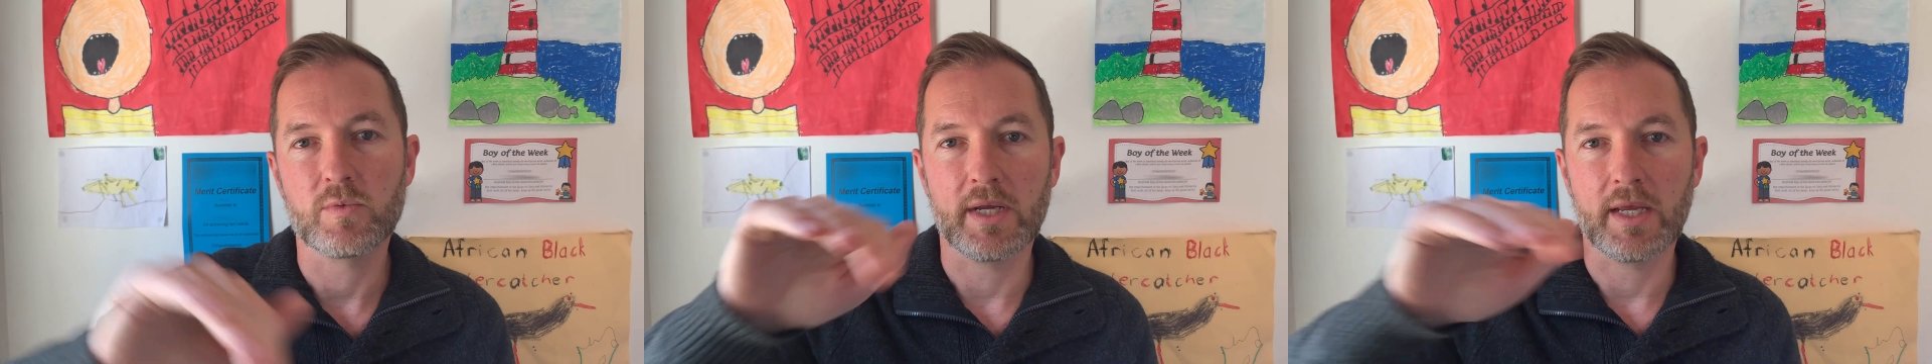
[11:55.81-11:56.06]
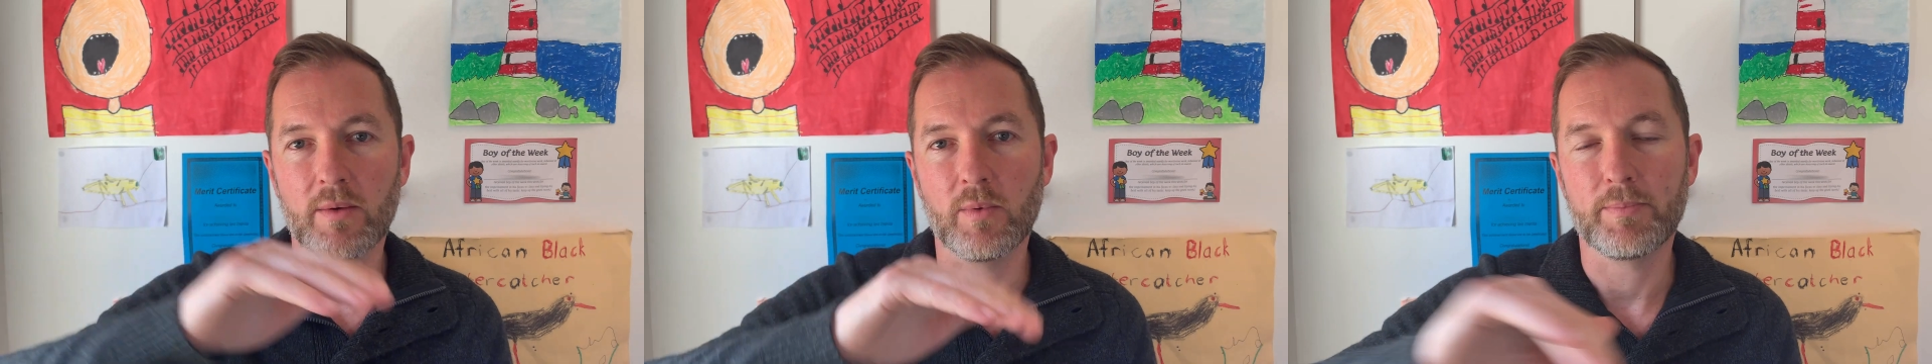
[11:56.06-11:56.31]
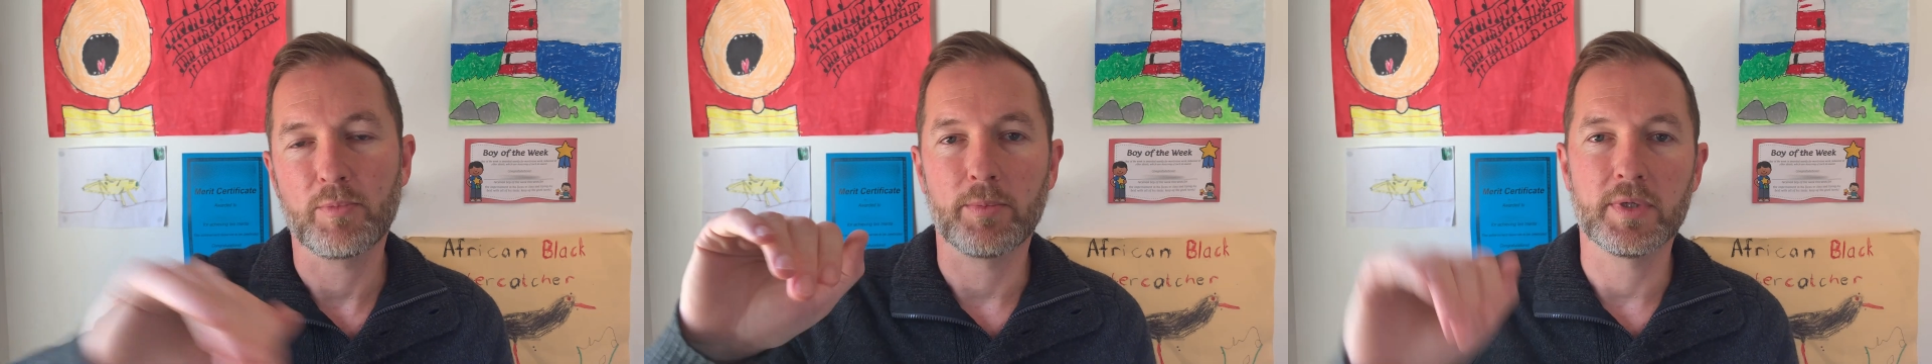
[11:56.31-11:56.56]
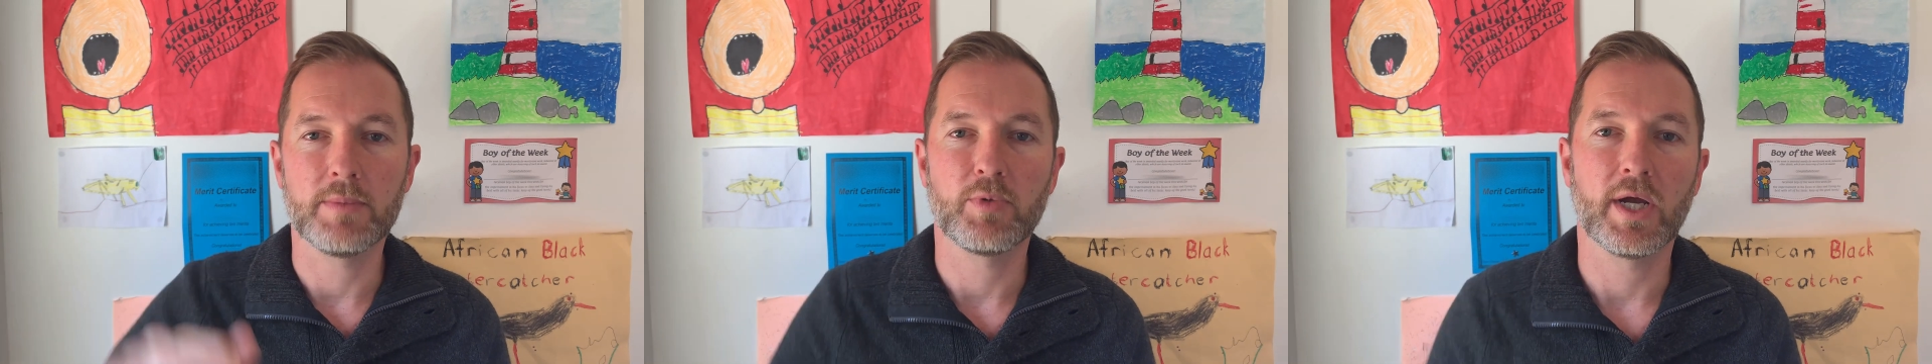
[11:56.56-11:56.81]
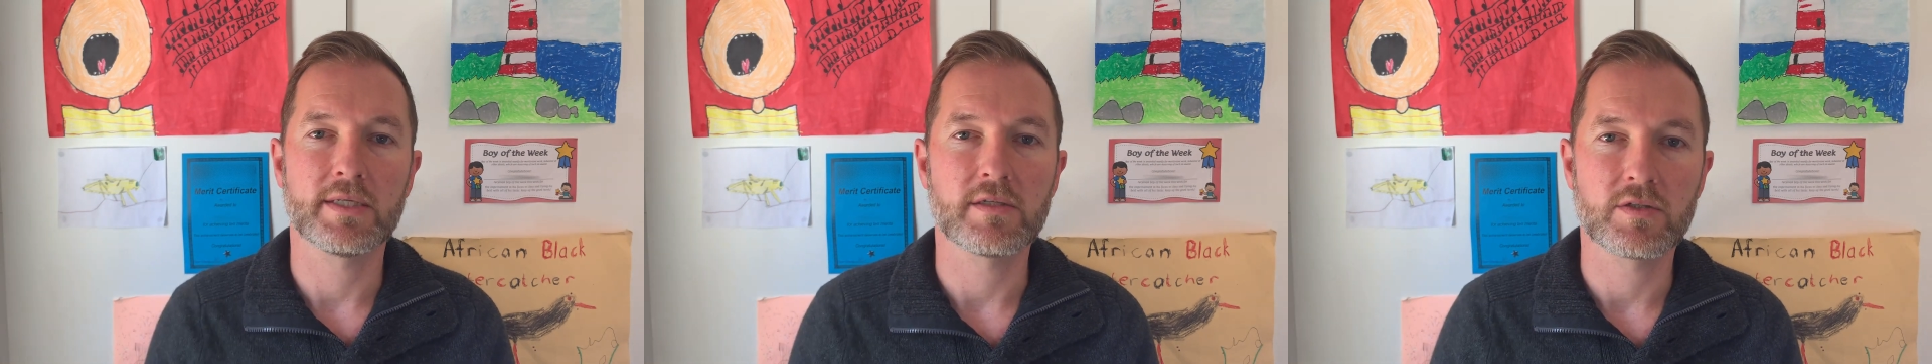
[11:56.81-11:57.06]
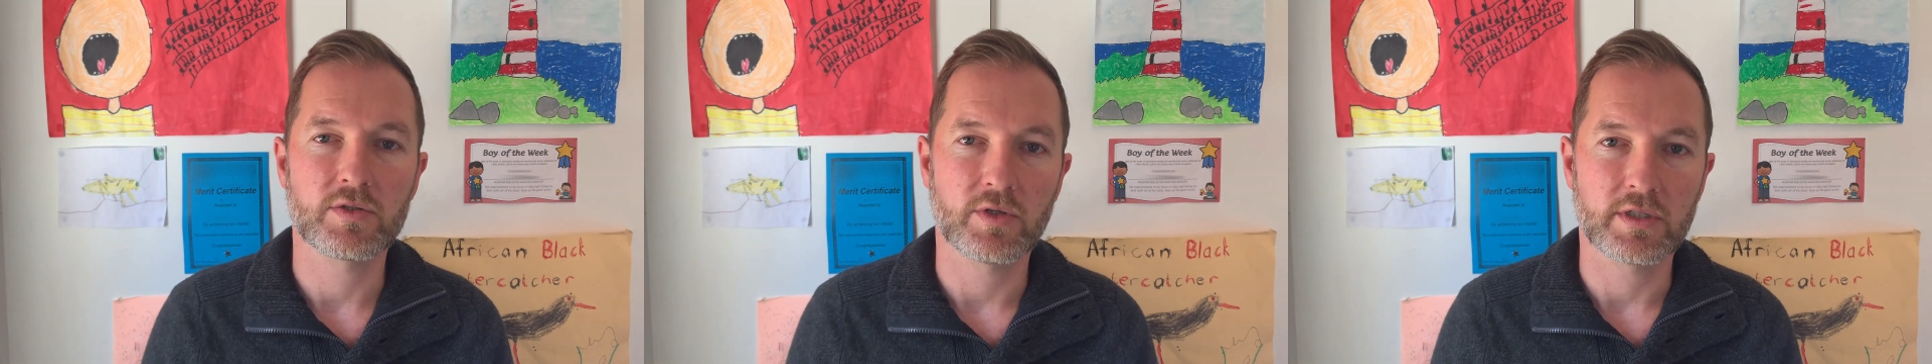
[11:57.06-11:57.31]
where property
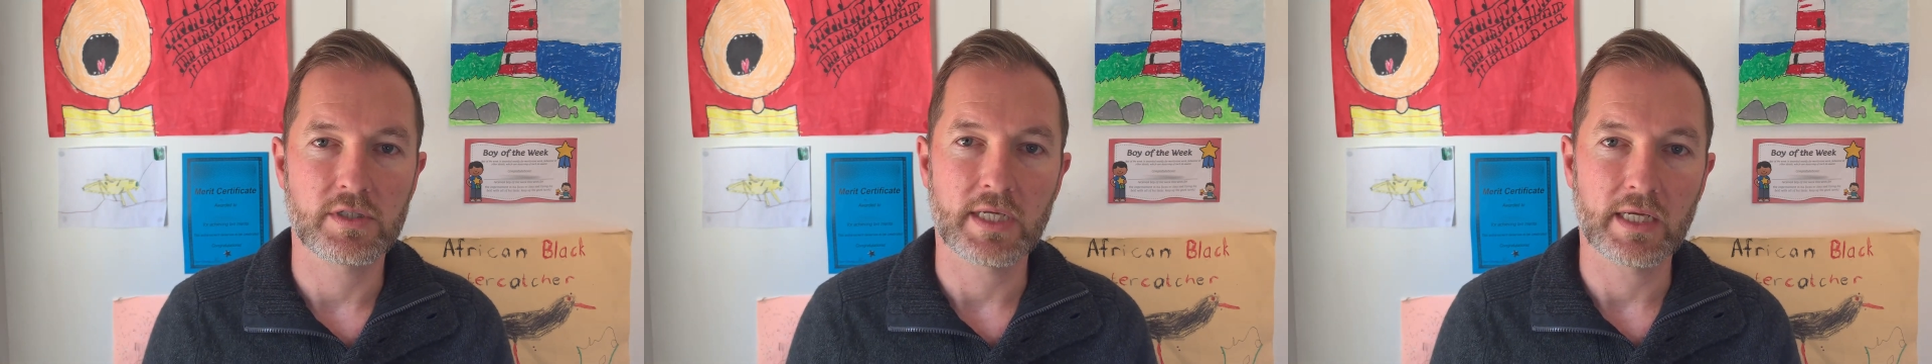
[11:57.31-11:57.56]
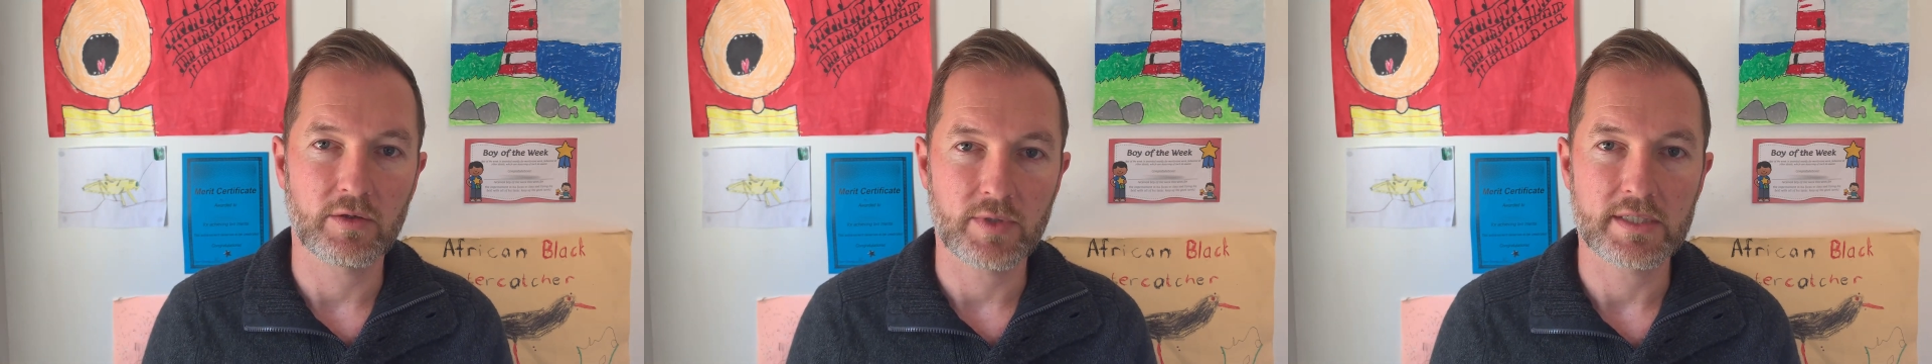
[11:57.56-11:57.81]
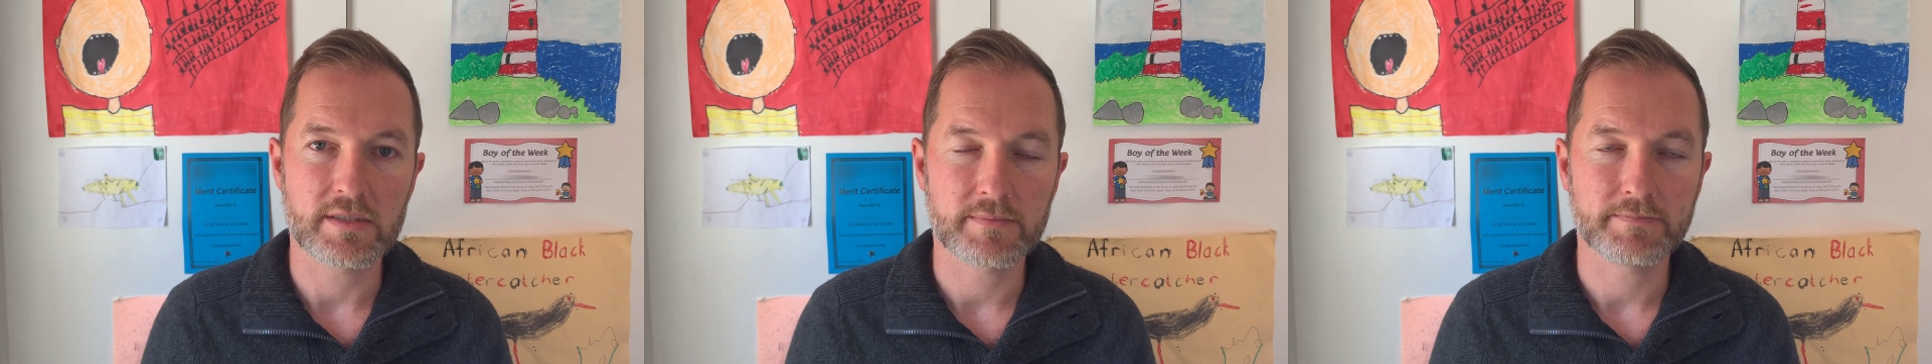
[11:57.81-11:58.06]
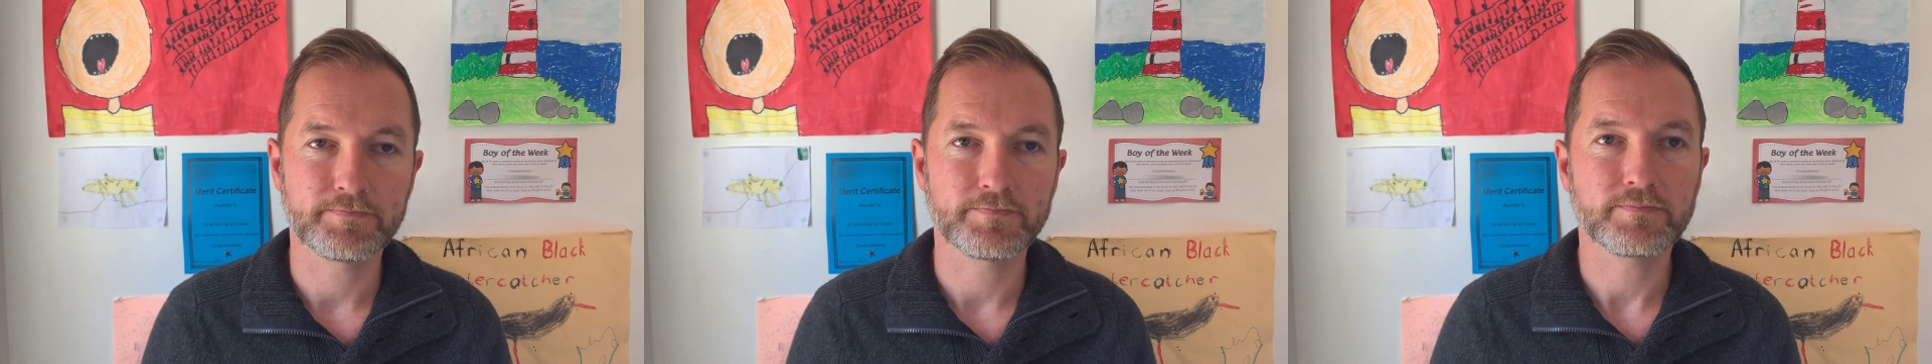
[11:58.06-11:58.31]
prices start to increase.